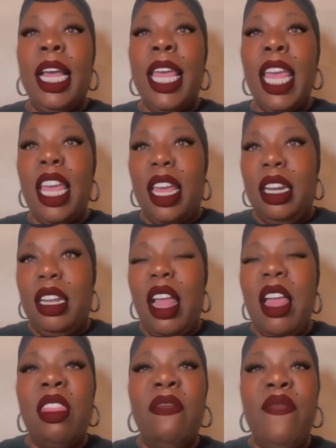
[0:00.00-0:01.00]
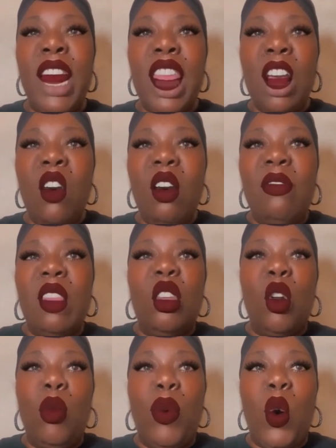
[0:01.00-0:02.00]
Again, the video of
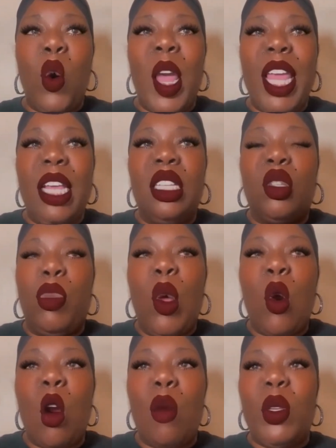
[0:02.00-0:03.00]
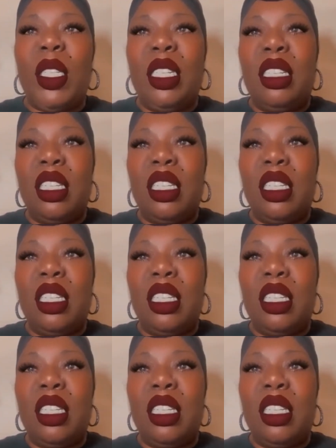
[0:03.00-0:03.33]
the little boy is deplorable,